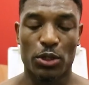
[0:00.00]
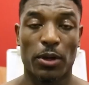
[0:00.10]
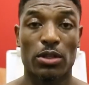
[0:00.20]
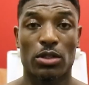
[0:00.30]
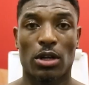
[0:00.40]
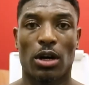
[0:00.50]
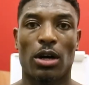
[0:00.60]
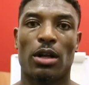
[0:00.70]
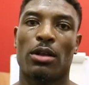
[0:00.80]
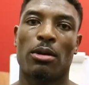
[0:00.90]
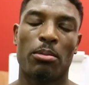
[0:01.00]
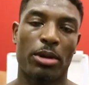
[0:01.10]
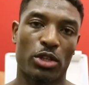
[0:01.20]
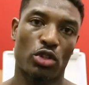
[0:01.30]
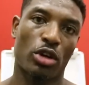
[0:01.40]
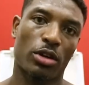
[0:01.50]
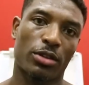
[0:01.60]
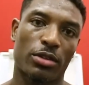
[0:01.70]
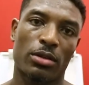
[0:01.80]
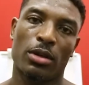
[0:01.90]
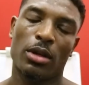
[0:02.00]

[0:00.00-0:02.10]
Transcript: sponsors are BitStocks,